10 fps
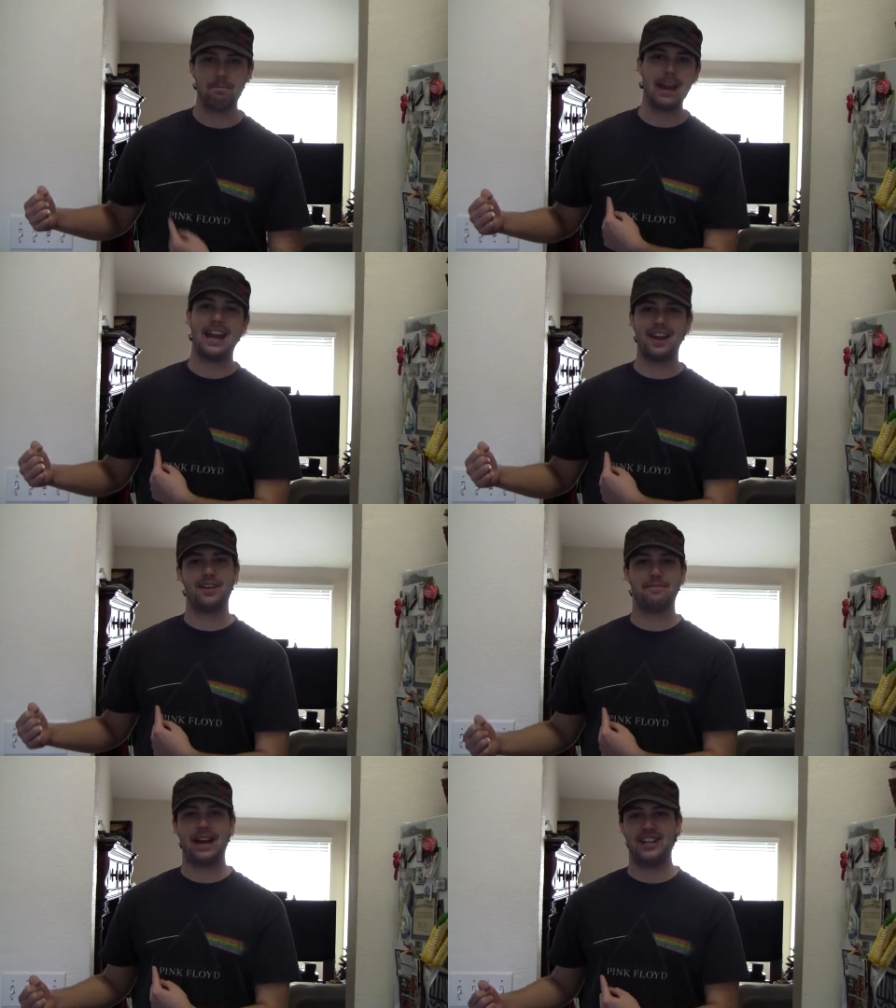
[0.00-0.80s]
bee
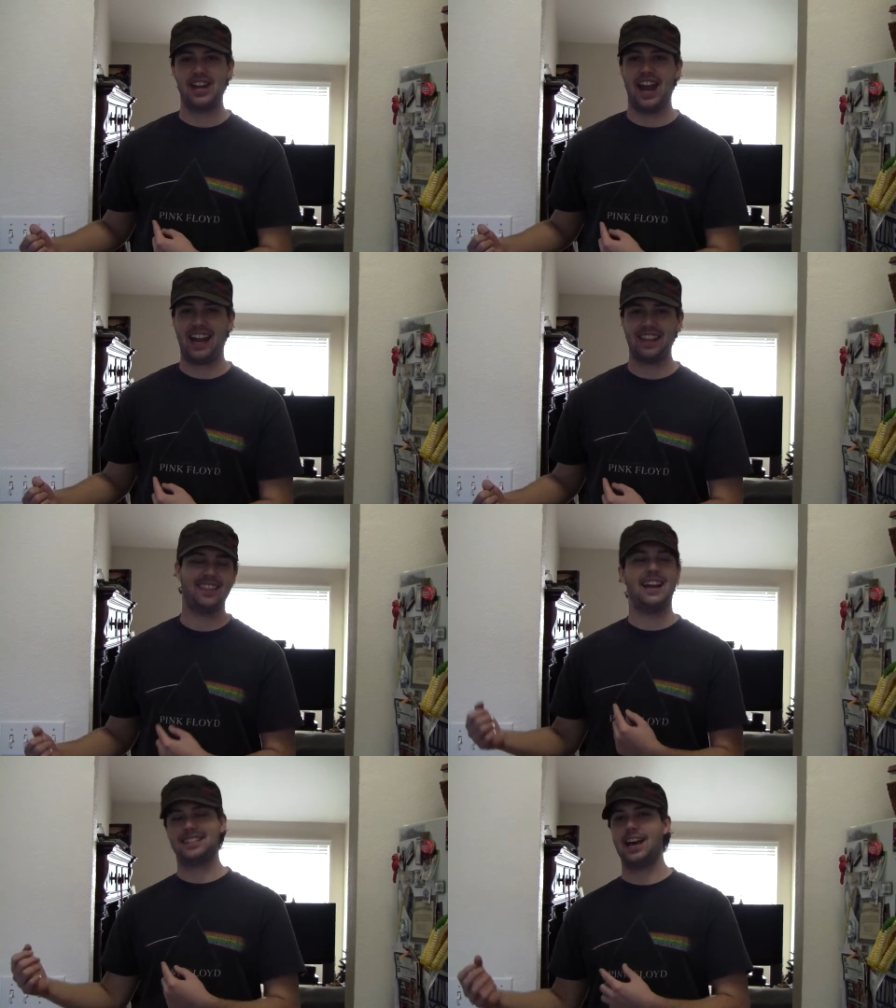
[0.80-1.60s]
under my jacket.
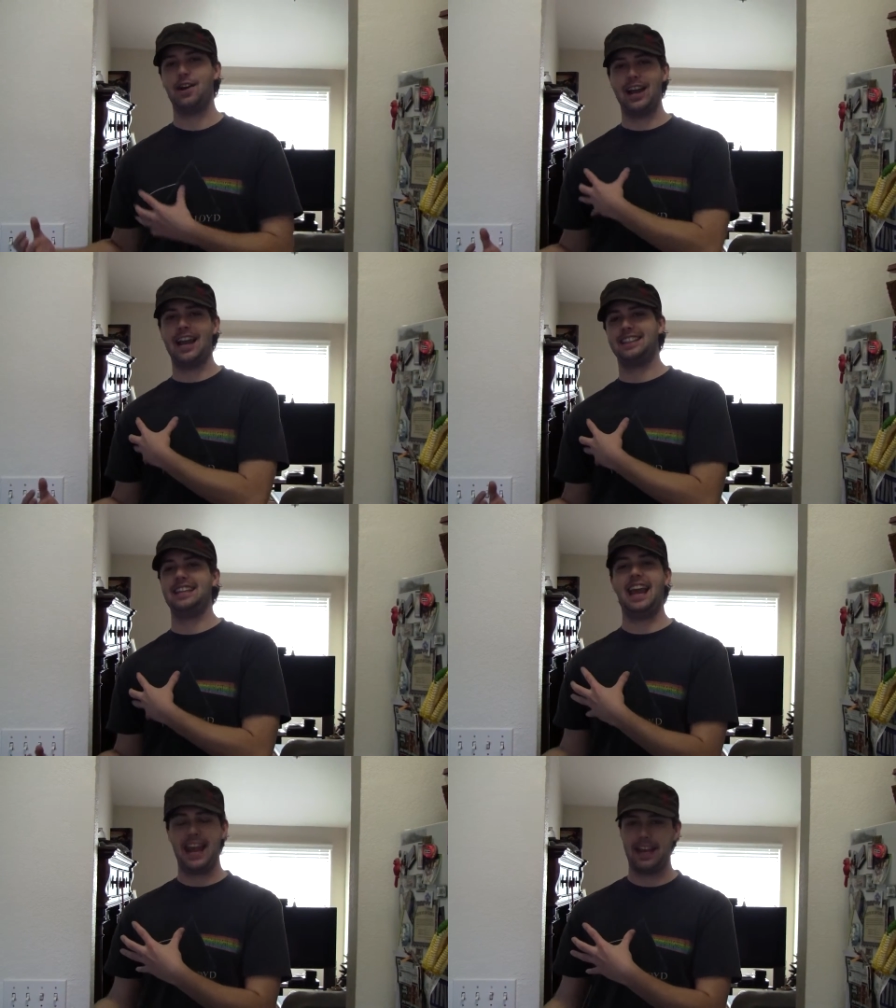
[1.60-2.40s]
That's how I got the
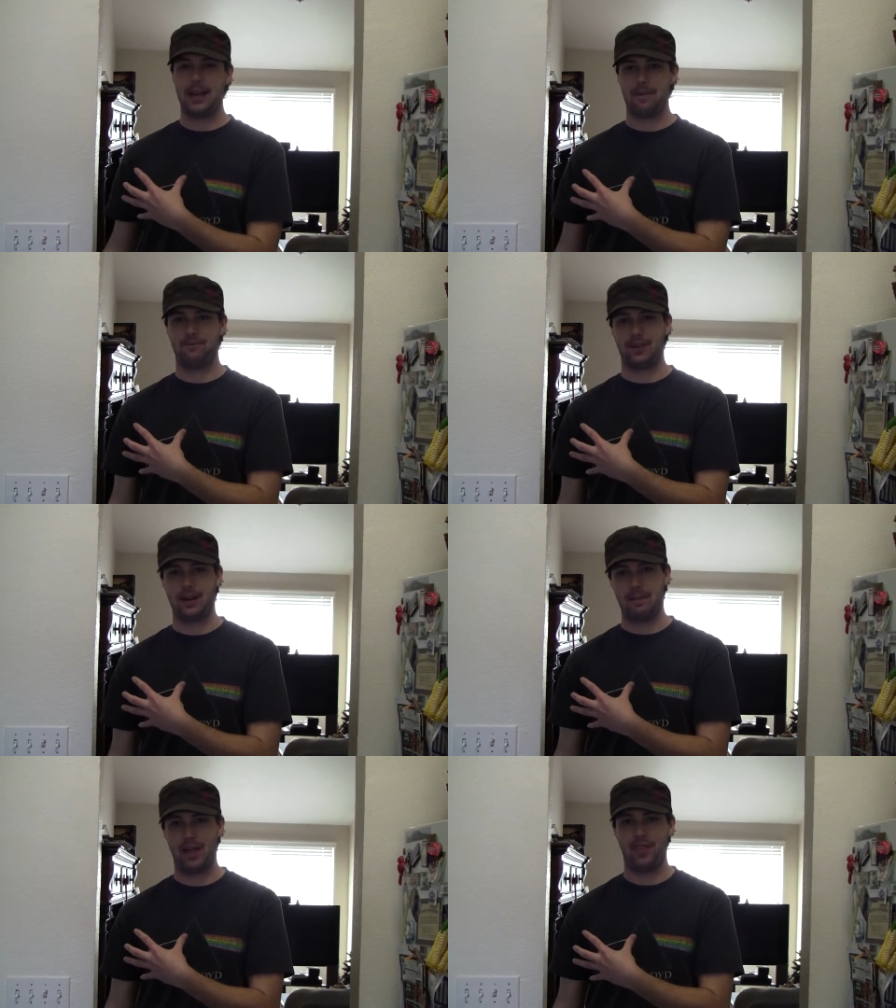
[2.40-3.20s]
A cup for
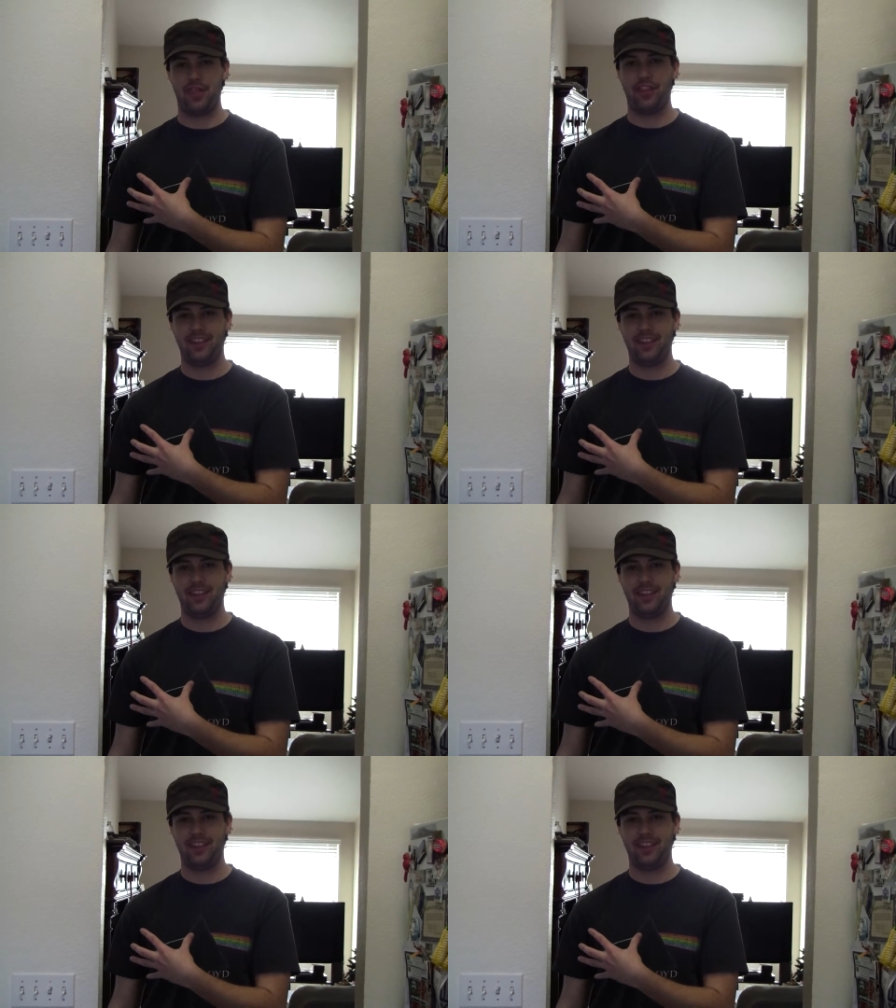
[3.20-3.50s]
a month.